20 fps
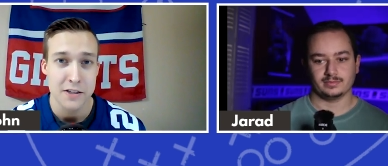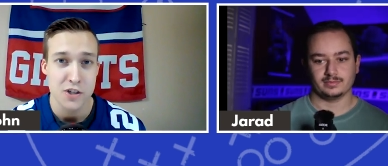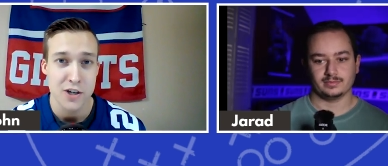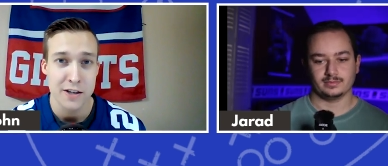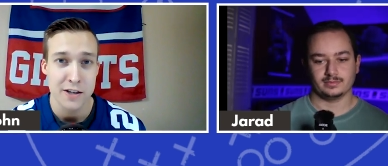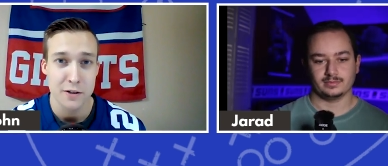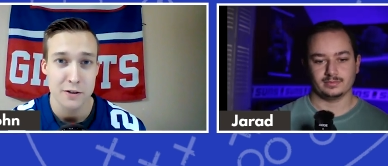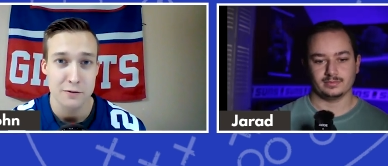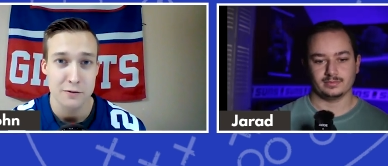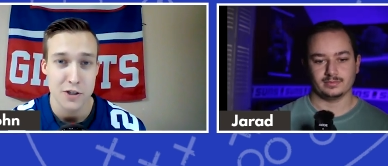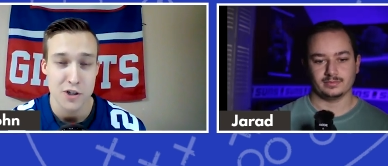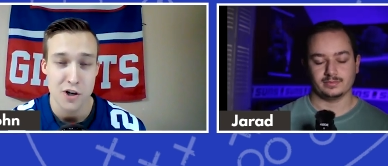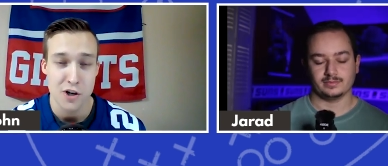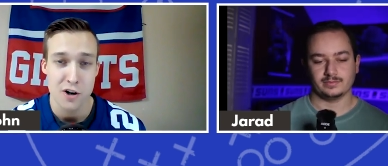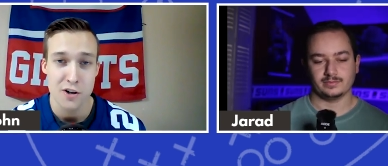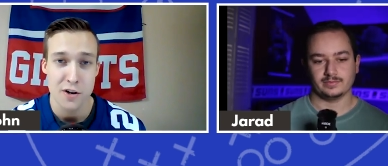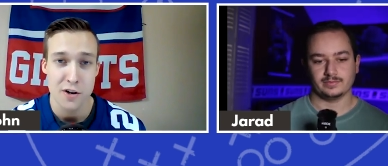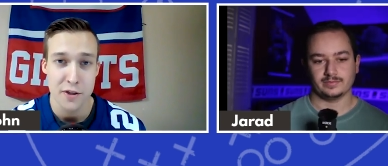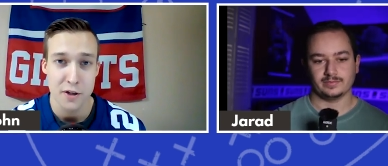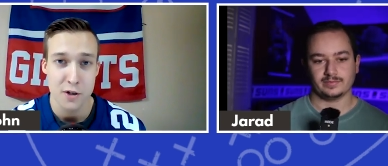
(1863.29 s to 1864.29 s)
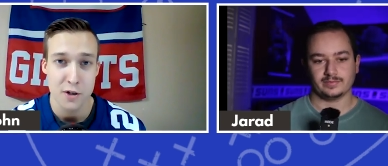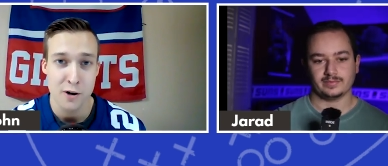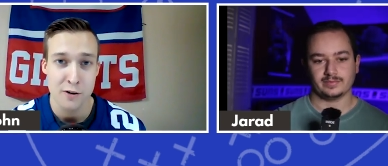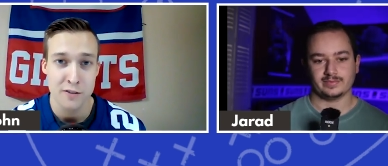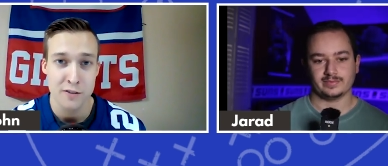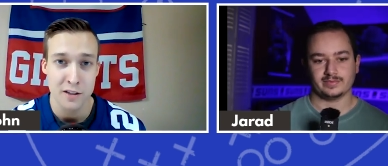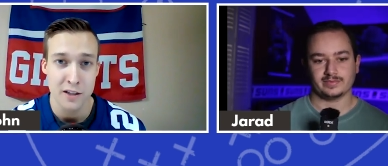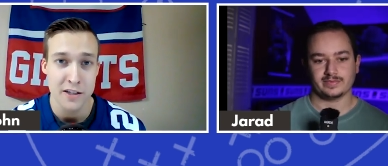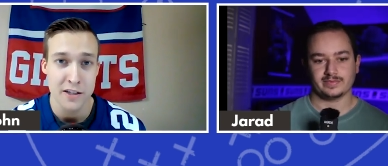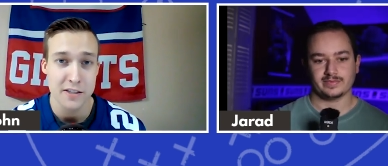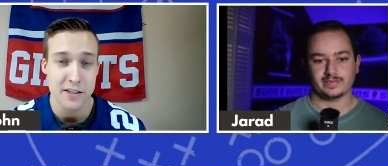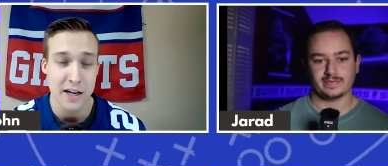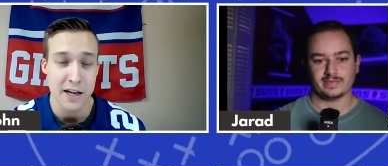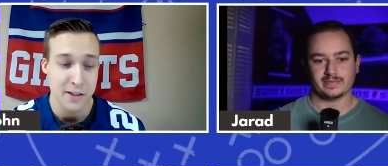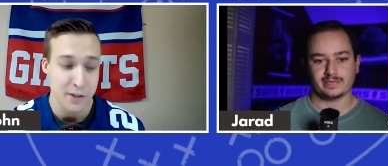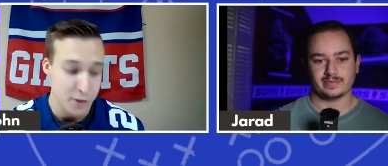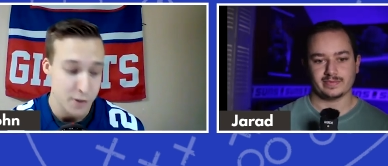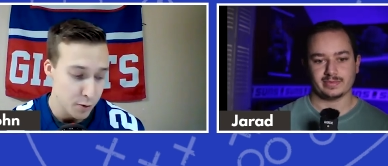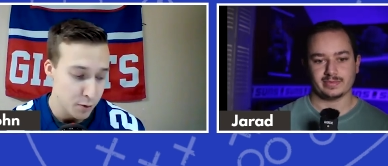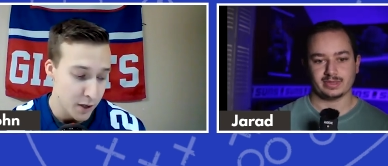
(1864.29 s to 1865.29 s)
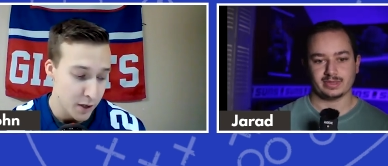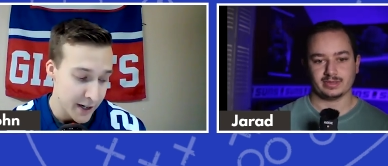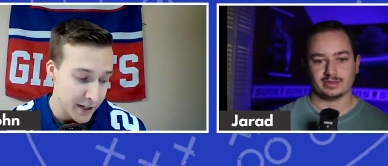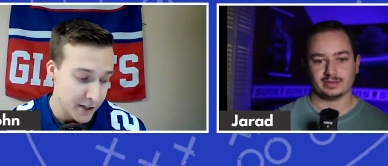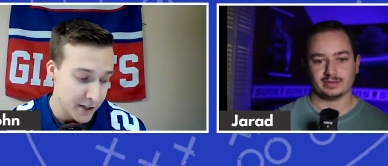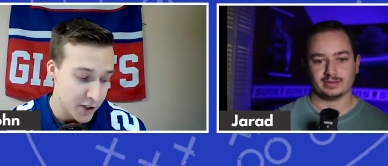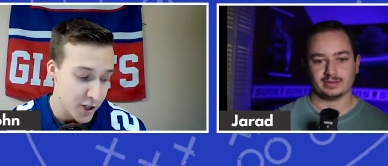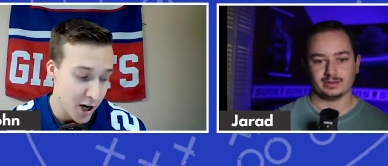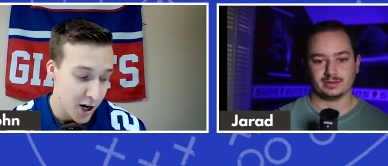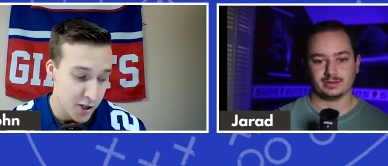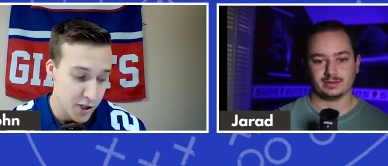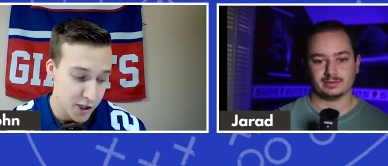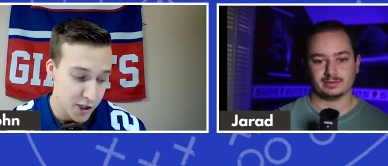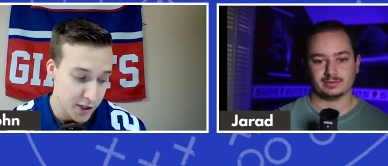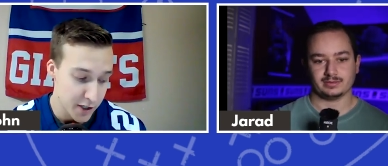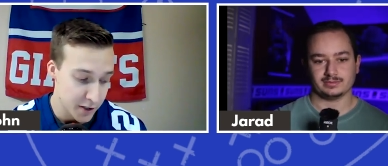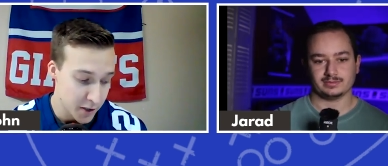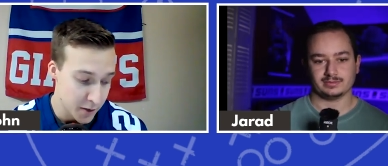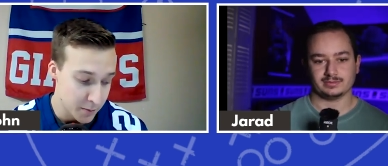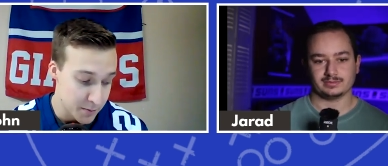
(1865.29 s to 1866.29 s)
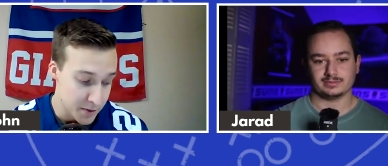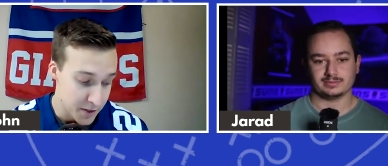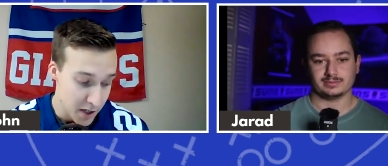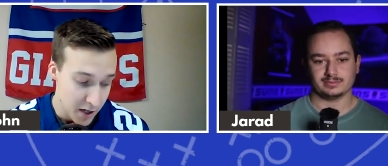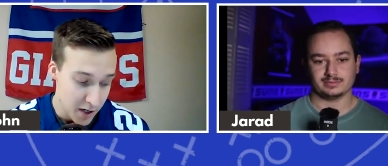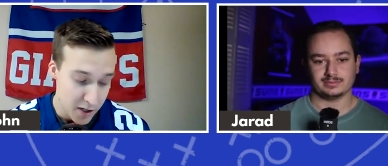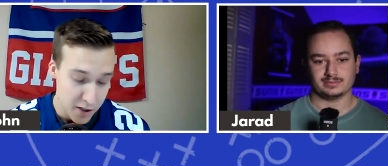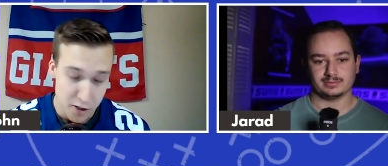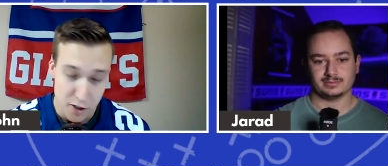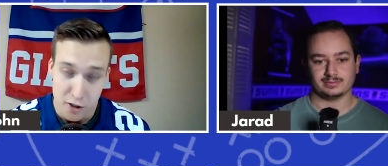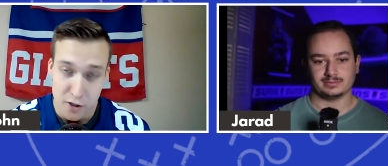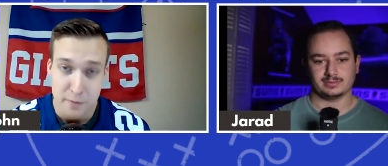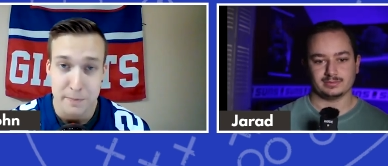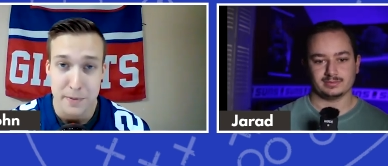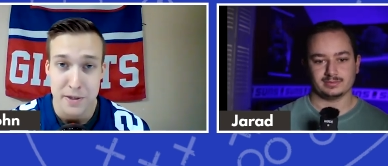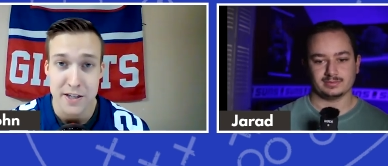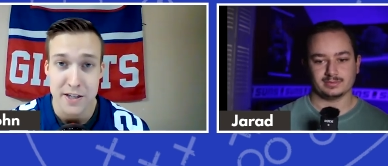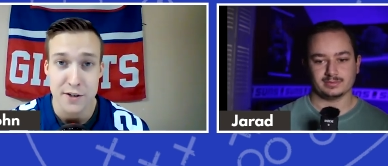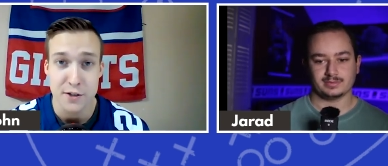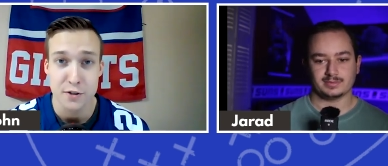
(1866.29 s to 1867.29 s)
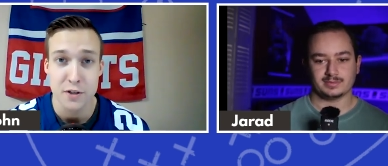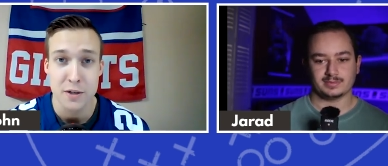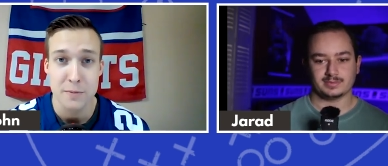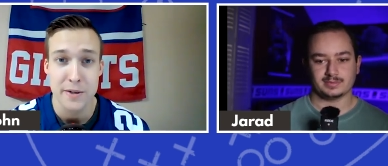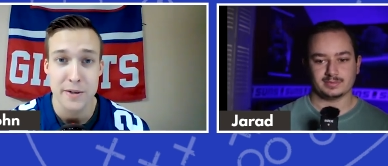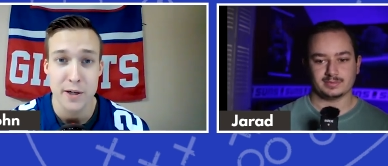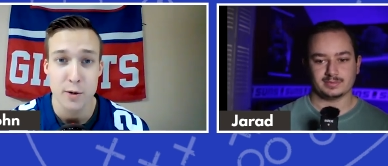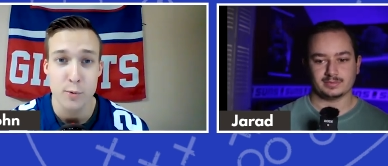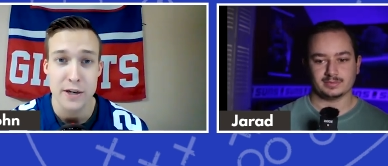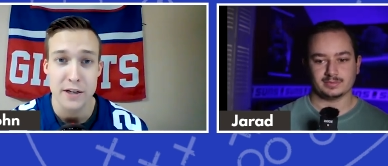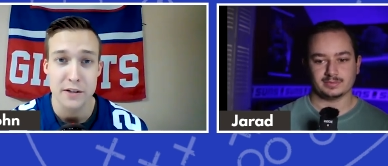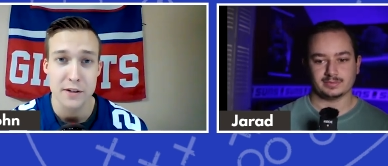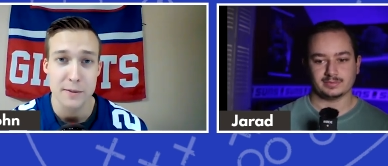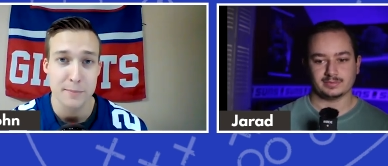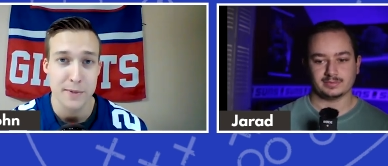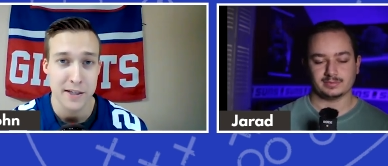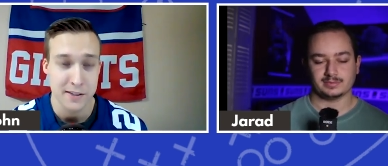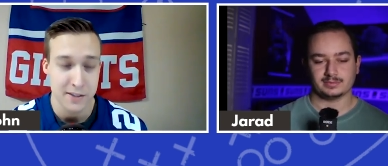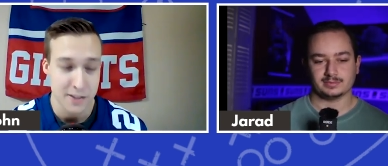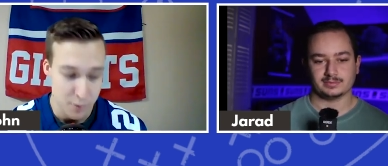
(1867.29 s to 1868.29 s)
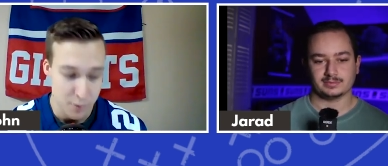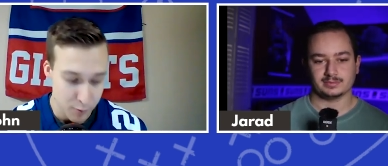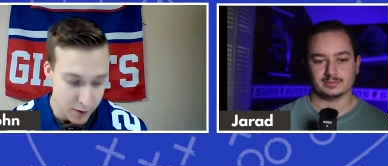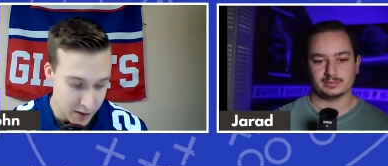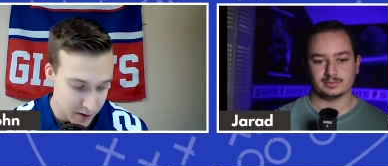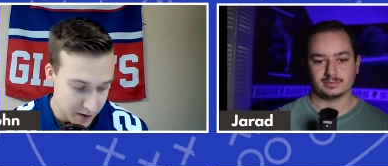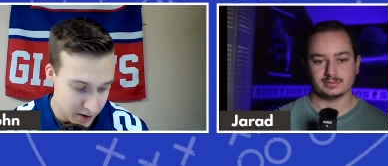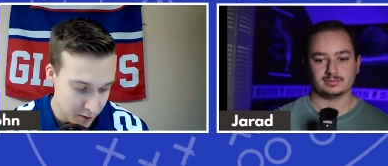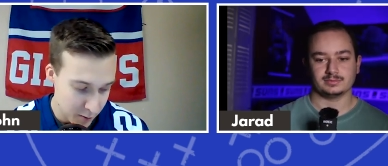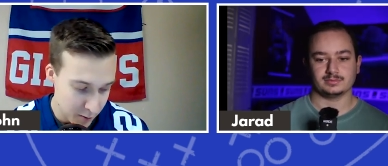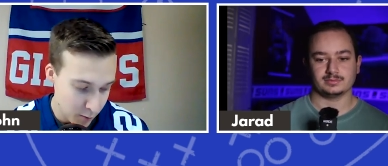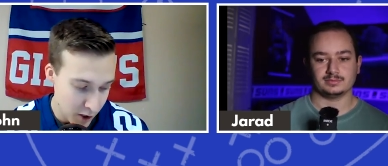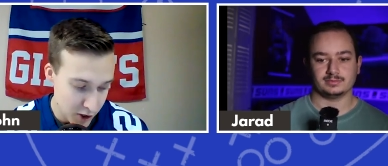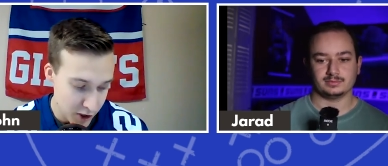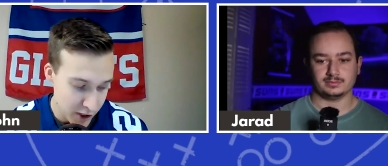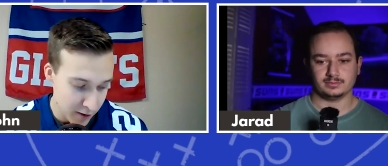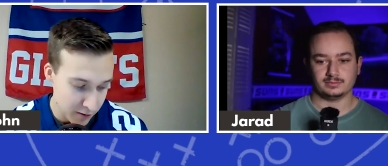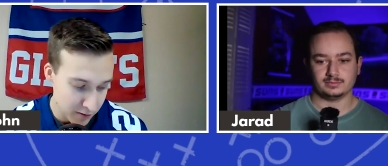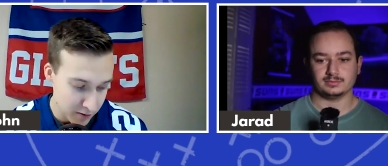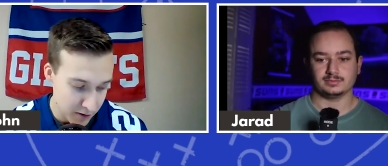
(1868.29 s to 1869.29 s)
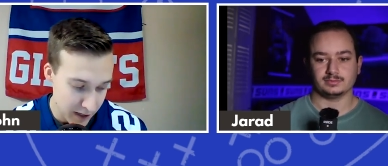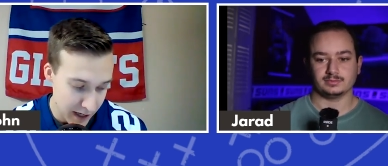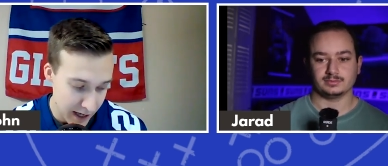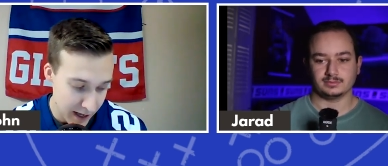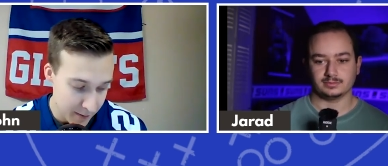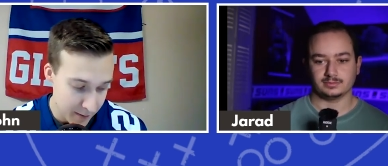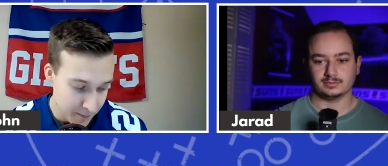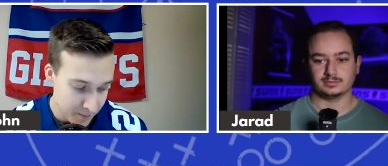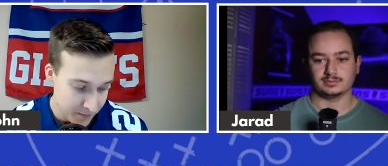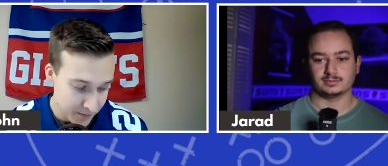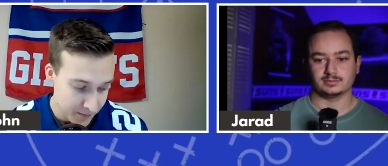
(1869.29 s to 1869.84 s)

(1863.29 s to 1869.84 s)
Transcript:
Speaker 1: Jalen Richard on the COVID list. I do like Josh Jacobs. Could potentially be a weekly pick this week, so watch out for that.